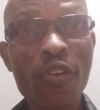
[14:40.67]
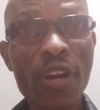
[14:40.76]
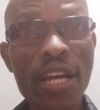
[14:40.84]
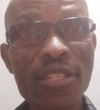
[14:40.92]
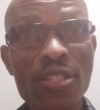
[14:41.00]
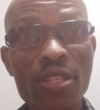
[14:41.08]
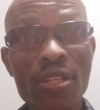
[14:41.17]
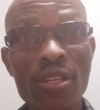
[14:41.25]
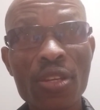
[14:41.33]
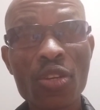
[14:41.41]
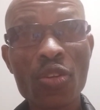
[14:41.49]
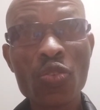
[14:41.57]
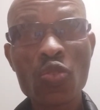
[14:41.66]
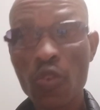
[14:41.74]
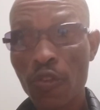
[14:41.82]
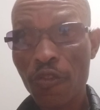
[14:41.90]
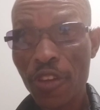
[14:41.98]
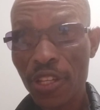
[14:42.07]
for us
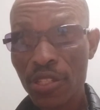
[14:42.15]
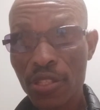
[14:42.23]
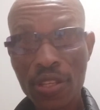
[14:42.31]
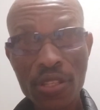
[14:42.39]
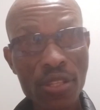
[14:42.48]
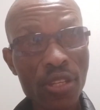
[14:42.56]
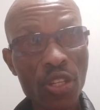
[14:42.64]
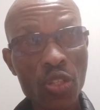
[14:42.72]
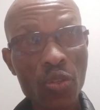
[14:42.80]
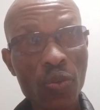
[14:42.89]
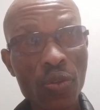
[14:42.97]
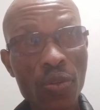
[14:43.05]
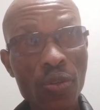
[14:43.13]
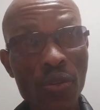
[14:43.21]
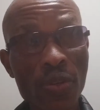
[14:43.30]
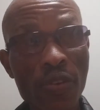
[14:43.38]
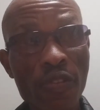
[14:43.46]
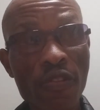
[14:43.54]
to fix this issue.
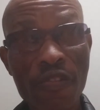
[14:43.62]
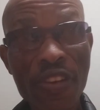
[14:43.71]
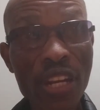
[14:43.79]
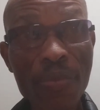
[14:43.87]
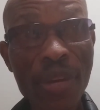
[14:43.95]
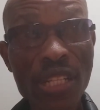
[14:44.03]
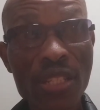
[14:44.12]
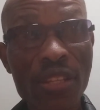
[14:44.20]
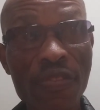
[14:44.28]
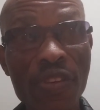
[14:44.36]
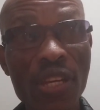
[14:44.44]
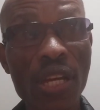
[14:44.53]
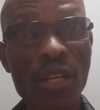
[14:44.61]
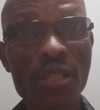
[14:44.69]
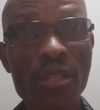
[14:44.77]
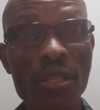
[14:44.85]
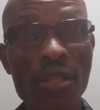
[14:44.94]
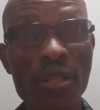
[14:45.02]
Very much difficult.
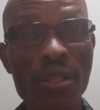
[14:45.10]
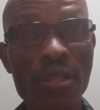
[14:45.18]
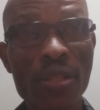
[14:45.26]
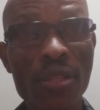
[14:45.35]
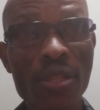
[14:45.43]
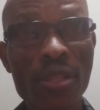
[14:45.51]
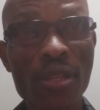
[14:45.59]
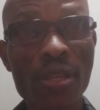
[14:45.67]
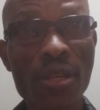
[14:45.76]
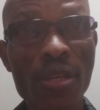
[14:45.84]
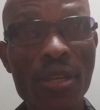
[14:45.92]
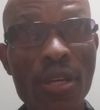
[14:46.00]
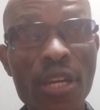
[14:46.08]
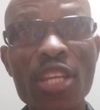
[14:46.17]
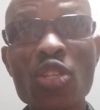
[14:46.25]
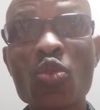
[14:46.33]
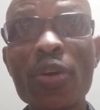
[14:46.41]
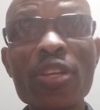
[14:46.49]
It
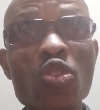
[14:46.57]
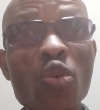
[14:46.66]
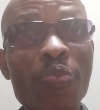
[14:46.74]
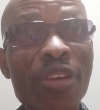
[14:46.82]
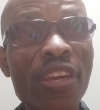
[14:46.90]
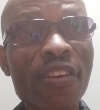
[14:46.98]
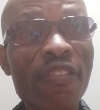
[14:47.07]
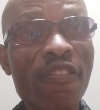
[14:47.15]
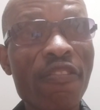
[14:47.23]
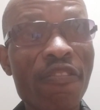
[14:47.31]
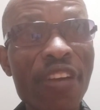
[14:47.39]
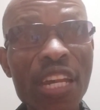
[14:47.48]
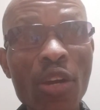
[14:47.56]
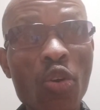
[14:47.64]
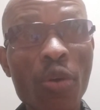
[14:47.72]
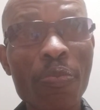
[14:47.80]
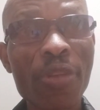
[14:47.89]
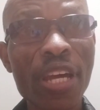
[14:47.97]
is going to be very
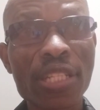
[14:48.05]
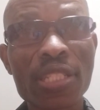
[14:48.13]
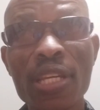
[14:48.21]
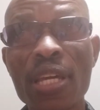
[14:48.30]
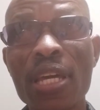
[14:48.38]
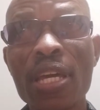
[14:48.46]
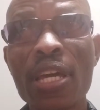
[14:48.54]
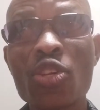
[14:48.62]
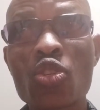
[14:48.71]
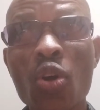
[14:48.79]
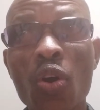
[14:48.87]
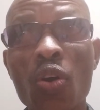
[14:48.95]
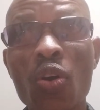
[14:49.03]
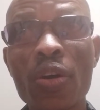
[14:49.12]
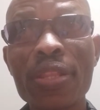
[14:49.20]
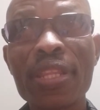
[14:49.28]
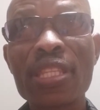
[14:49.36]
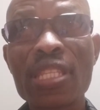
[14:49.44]
complex. So
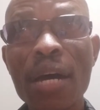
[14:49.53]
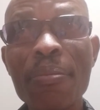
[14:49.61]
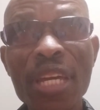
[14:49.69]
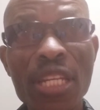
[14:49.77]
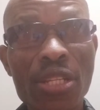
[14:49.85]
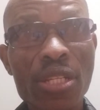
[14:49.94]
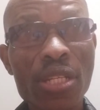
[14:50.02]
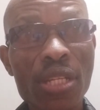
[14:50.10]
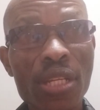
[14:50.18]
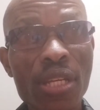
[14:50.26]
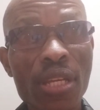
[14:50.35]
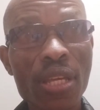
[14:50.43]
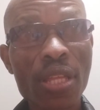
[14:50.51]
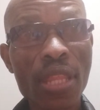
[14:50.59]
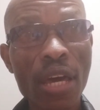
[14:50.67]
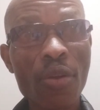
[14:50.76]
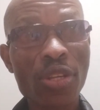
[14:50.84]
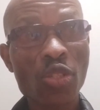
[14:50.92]
the damage
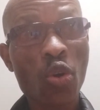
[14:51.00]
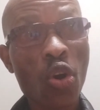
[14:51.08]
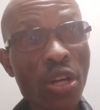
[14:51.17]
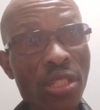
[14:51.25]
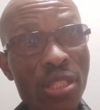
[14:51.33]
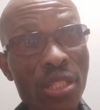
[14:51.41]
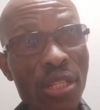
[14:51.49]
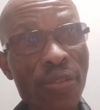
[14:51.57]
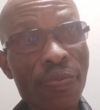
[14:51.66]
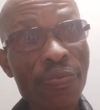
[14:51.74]
that was caused